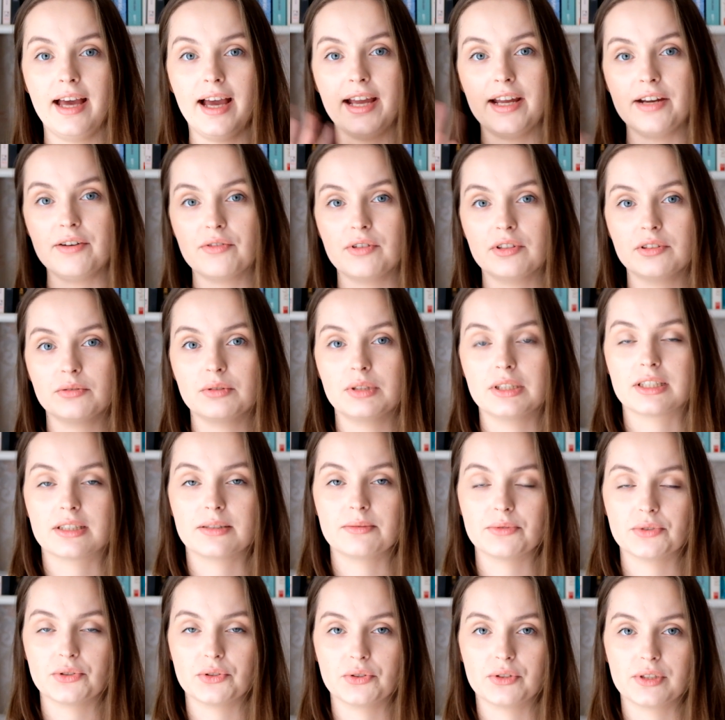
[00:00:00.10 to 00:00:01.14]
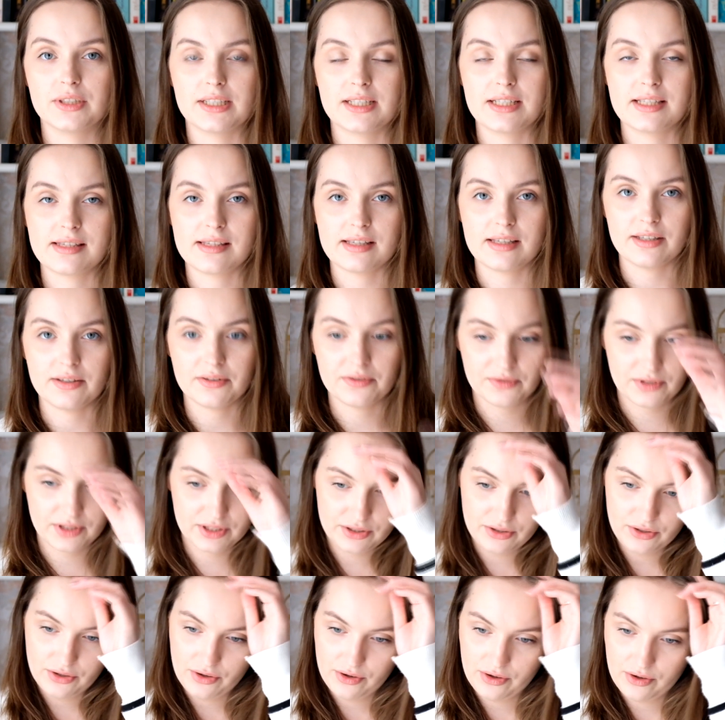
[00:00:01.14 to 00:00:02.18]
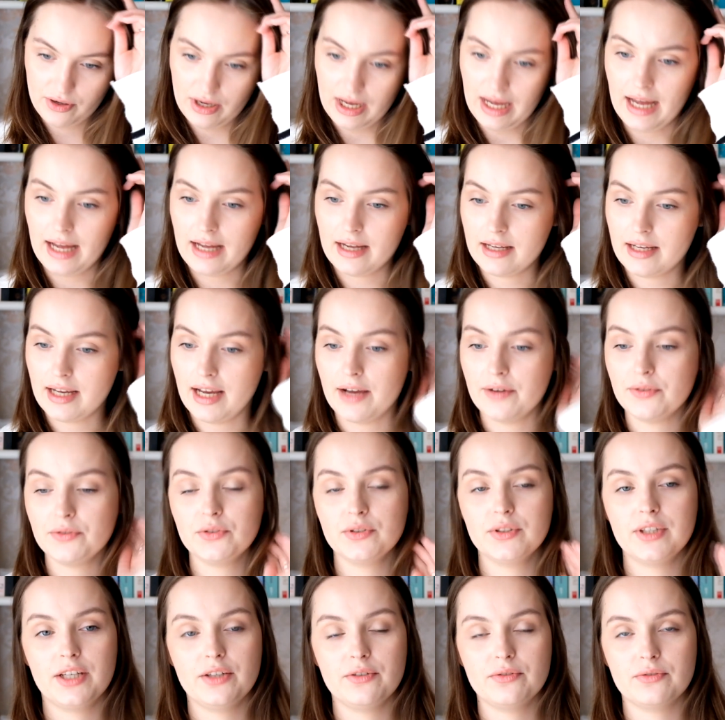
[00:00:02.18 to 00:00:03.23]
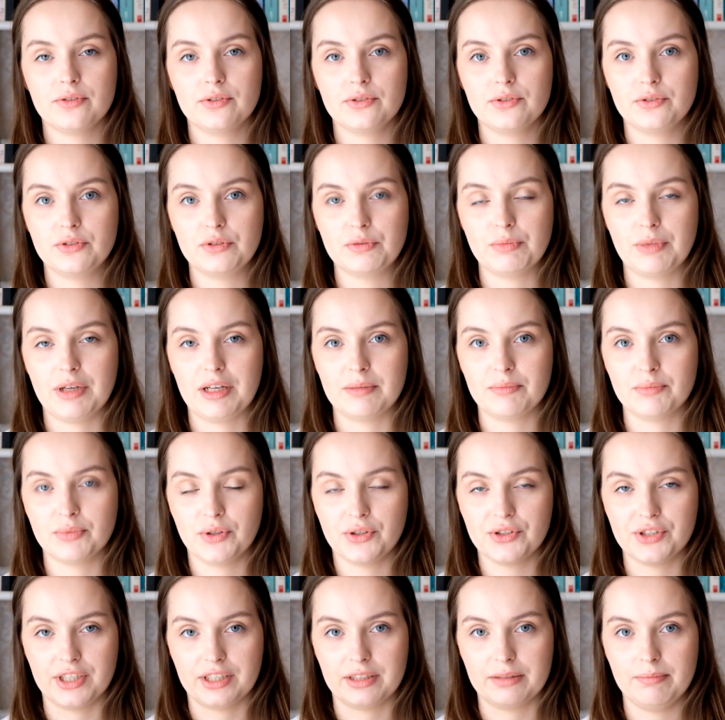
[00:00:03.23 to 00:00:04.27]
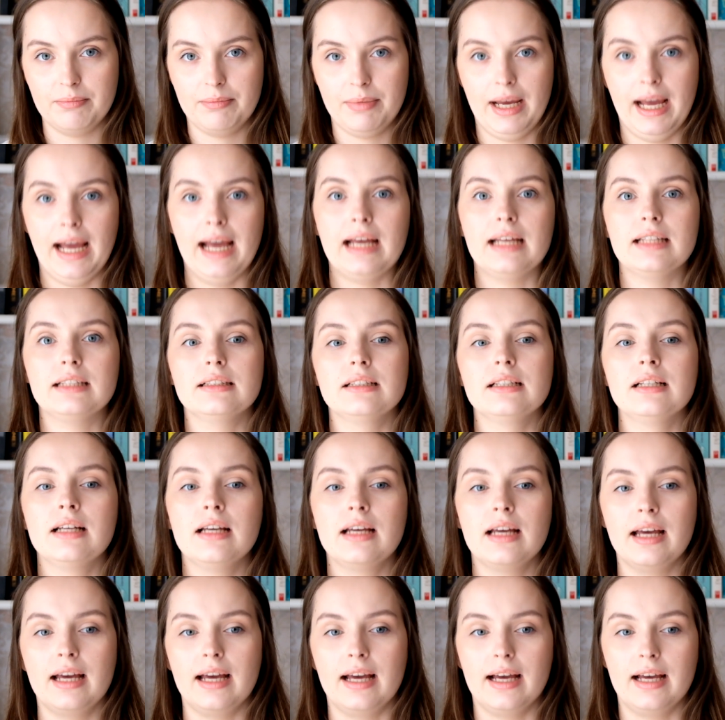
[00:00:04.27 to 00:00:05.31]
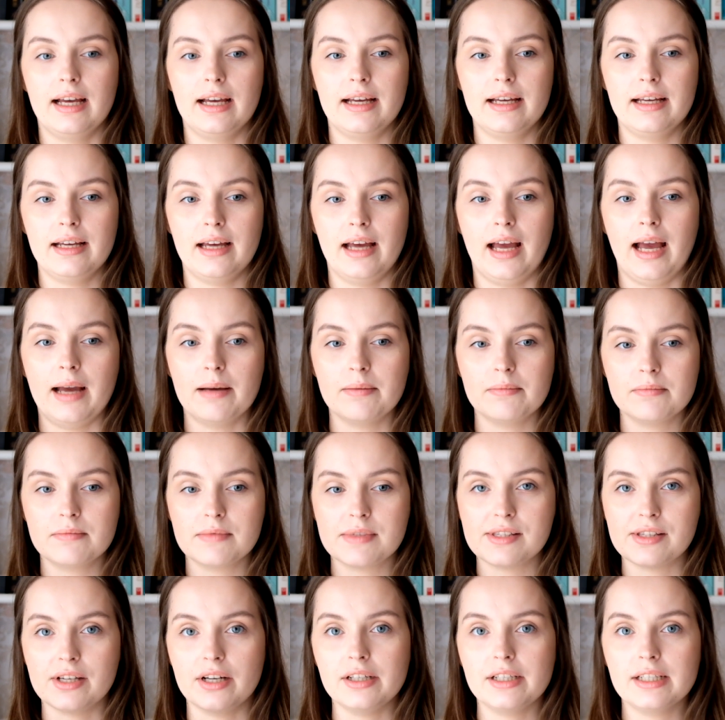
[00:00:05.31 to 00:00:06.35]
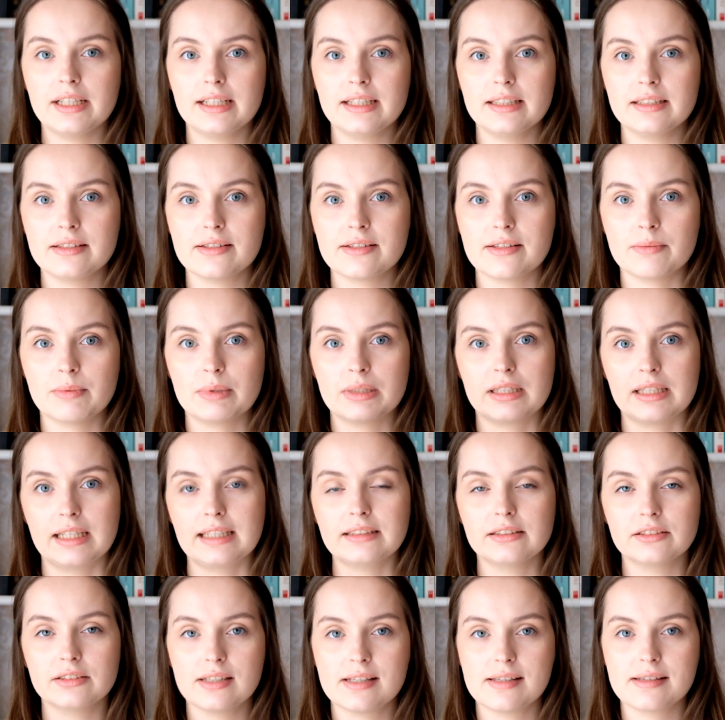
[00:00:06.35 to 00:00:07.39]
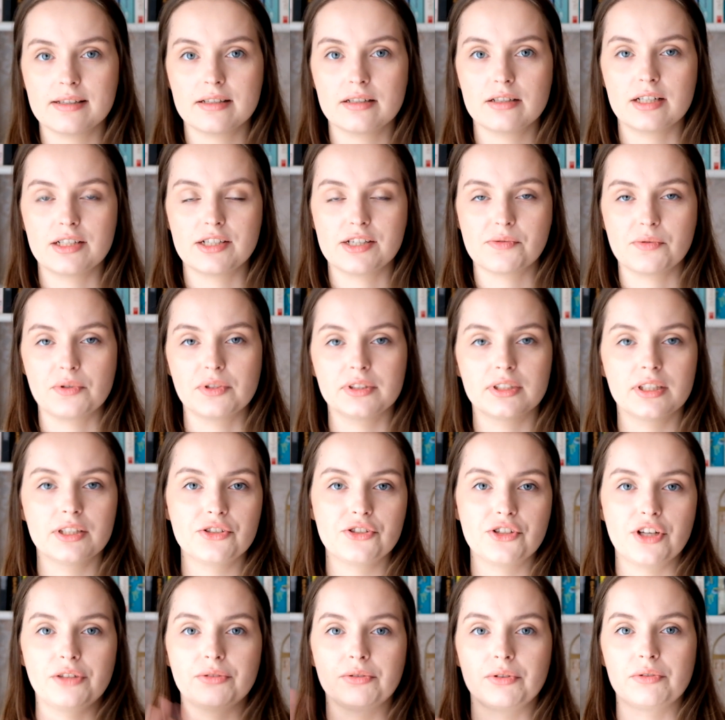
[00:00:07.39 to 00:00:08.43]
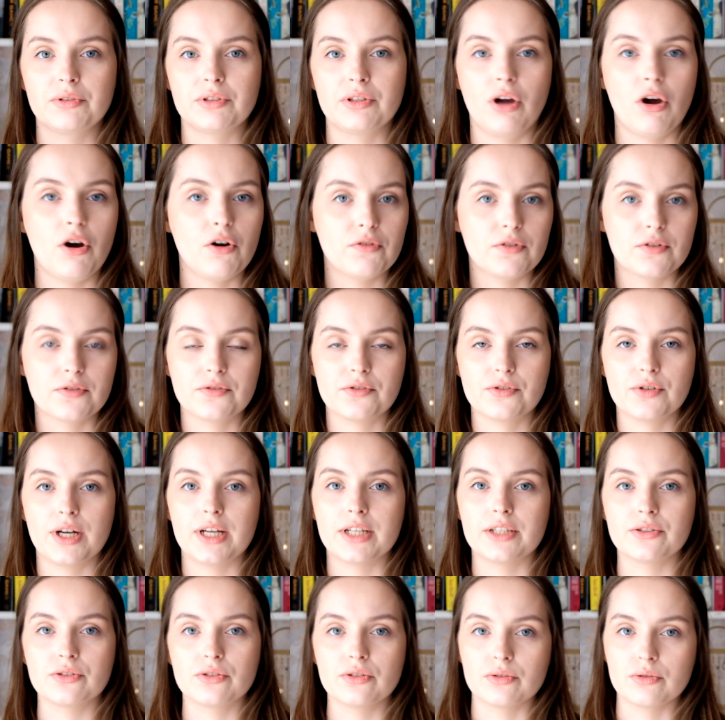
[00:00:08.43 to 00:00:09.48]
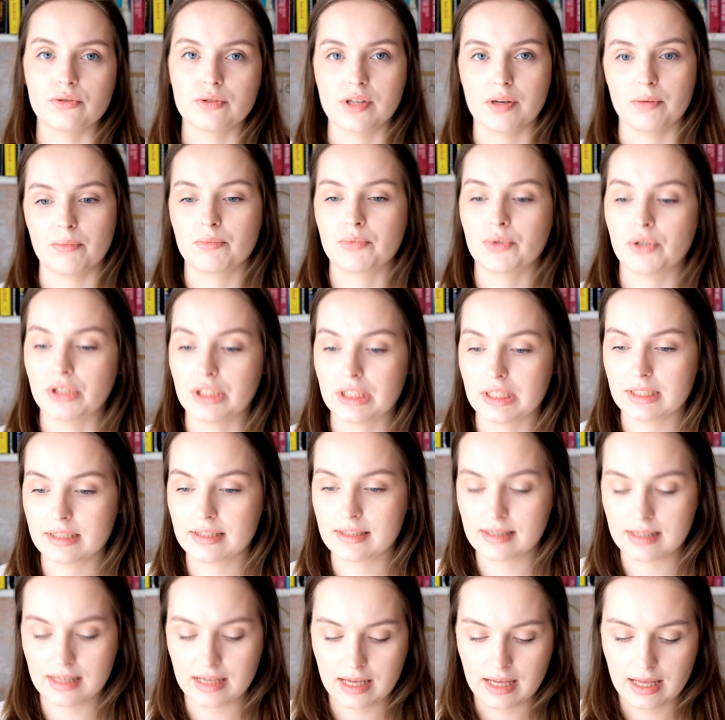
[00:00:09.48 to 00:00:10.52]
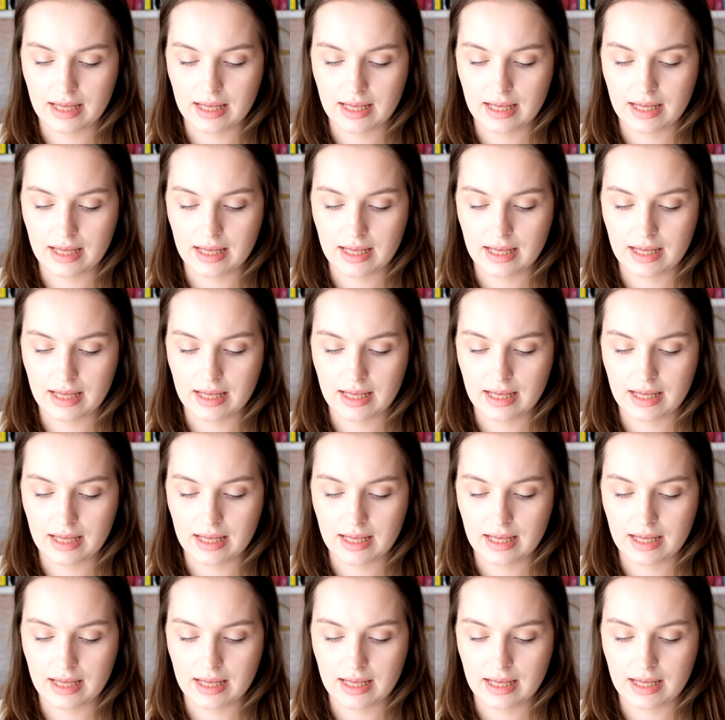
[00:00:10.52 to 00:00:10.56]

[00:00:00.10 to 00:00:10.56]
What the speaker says: Hi everyone, welcome to today's video. I have today for you my project pan. I'm starting it a bit later this year. I just wanted January off of trying to use up products.